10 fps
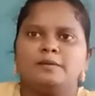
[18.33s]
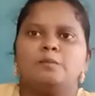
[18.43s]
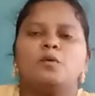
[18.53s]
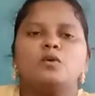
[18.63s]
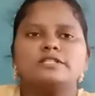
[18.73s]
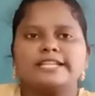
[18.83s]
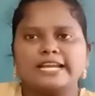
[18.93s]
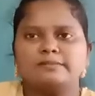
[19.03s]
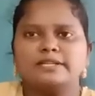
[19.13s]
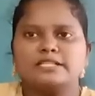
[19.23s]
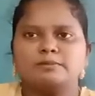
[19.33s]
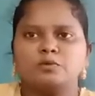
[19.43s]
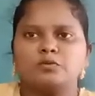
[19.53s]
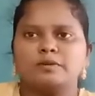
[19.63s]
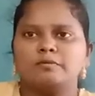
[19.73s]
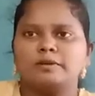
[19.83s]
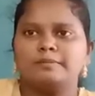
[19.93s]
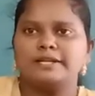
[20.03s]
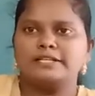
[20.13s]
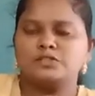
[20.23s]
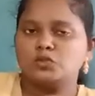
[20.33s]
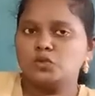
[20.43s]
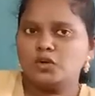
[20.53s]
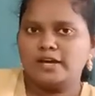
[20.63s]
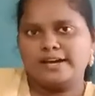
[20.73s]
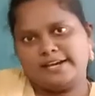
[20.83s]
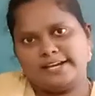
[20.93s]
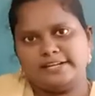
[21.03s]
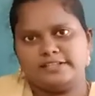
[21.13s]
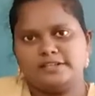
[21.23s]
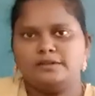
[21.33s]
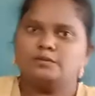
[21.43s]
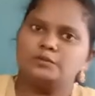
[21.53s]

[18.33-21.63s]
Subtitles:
Most animals move from one place to another.